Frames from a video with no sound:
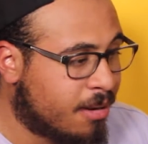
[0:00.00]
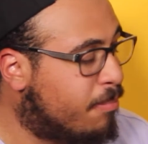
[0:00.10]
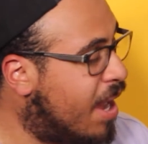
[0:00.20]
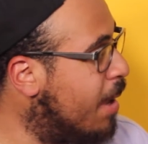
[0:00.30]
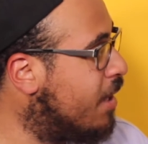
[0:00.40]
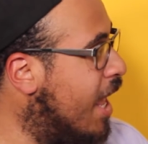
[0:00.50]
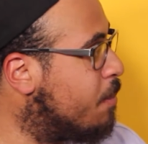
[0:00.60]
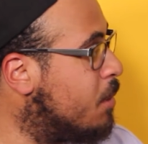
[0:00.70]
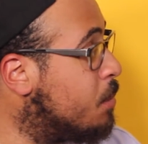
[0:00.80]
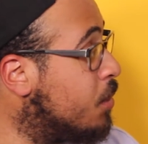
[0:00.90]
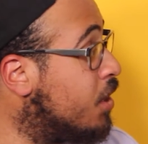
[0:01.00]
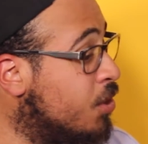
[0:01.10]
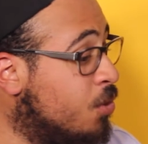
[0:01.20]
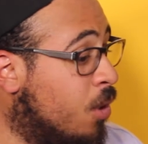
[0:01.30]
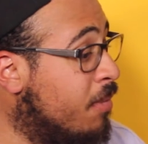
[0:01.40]
by black people, and
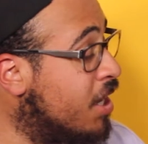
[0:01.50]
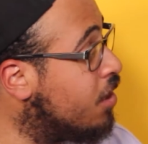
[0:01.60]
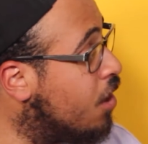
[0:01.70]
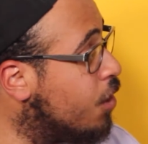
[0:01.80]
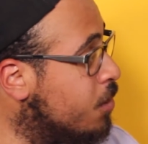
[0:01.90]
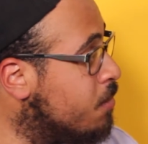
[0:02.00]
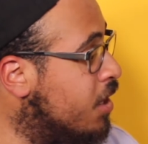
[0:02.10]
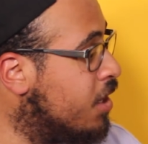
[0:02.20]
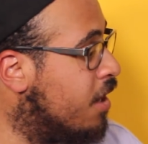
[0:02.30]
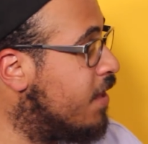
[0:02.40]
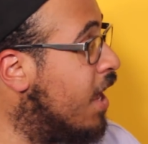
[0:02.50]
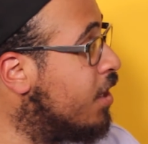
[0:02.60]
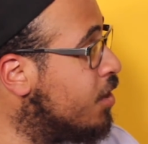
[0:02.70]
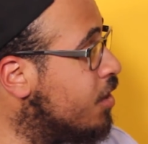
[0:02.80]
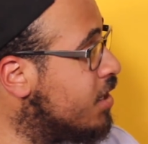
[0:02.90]
you are making all your money off that, and
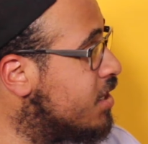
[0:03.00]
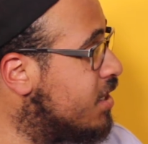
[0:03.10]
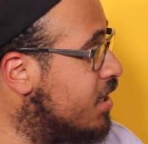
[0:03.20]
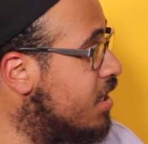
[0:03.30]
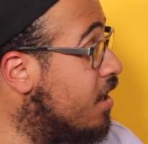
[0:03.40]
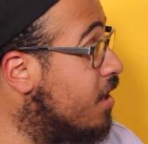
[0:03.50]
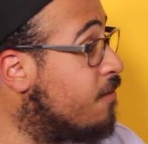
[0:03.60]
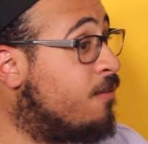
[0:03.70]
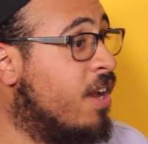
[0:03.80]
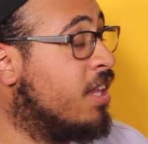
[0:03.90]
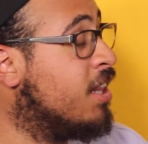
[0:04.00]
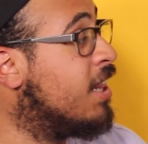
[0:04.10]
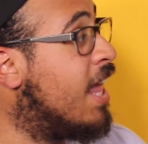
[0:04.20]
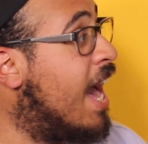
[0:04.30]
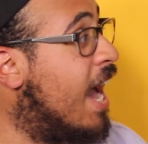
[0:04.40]
you're going to sit there and fucking
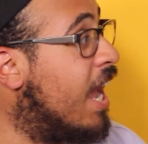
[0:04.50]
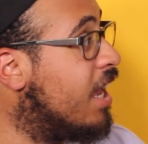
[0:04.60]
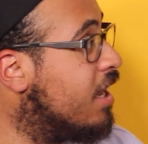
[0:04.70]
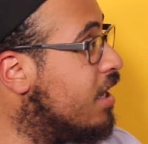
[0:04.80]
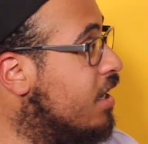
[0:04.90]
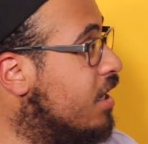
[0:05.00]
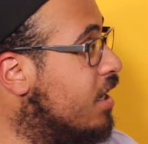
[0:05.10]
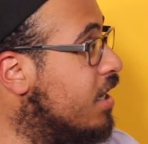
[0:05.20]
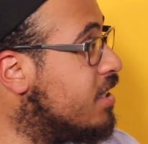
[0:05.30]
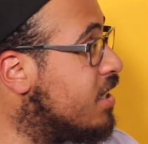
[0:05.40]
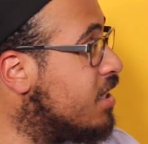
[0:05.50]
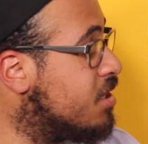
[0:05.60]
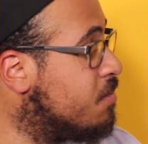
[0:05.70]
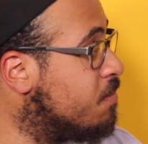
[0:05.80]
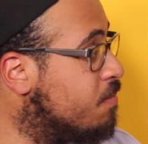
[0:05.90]
lie and say
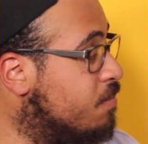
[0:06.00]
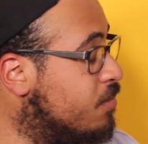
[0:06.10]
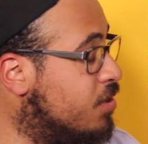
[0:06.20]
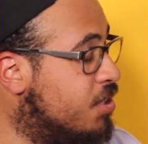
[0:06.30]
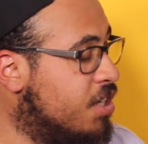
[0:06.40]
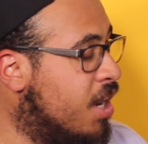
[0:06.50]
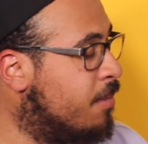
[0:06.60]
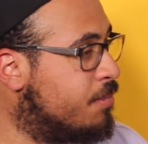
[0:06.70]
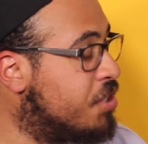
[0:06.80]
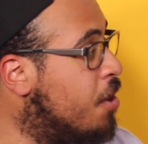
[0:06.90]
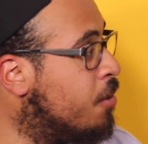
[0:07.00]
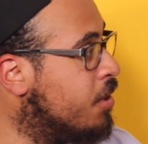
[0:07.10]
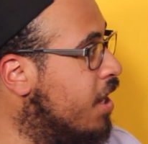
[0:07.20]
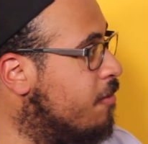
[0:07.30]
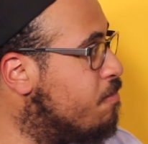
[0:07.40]
some dumb tone
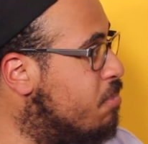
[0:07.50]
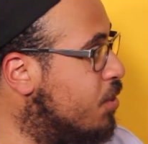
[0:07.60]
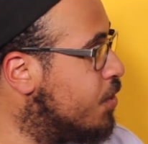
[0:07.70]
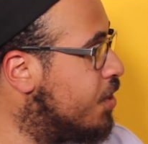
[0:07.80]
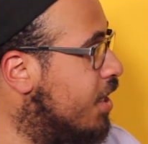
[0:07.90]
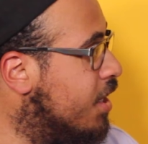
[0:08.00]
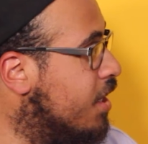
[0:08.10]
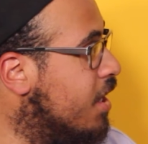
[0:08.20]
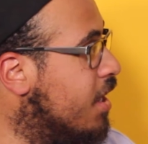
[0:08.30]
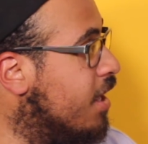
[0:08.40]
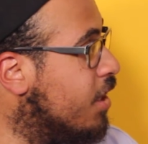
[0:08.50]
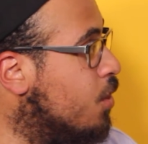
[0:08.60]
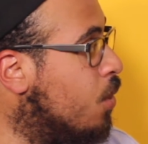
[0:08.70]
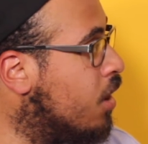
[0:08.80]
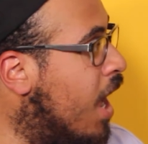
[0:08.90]
deaf bullshit that you
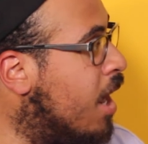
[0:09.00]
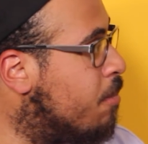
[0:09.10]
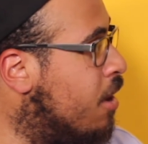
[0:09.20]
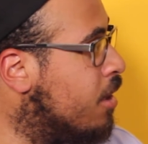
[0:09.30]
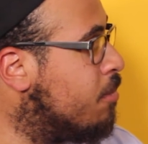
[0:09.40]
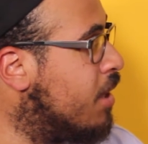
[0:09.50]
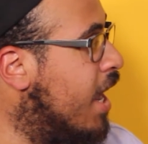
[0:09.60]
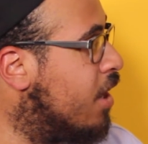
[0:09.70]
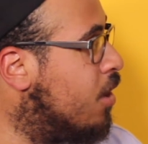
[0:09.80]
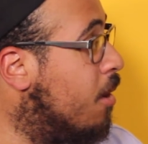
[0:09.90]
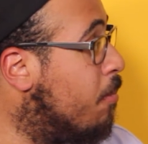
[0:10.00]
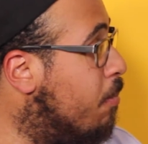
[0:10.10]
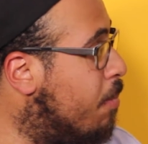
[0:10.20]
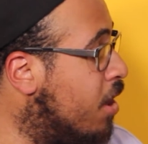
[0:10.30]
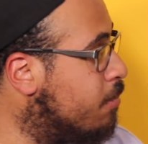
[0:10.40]
are not a part of the black
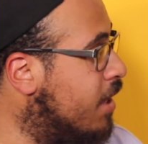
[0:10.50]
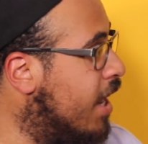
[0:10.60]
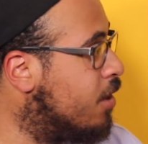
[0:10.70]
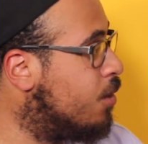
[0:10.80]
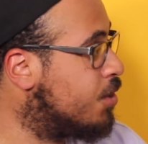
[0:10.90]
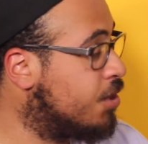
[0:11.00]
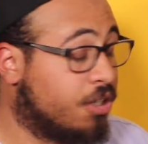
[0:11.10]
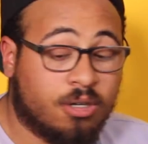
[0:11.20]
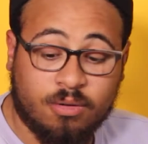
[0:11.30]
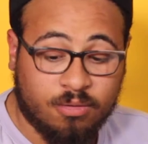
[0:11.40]
culture. You're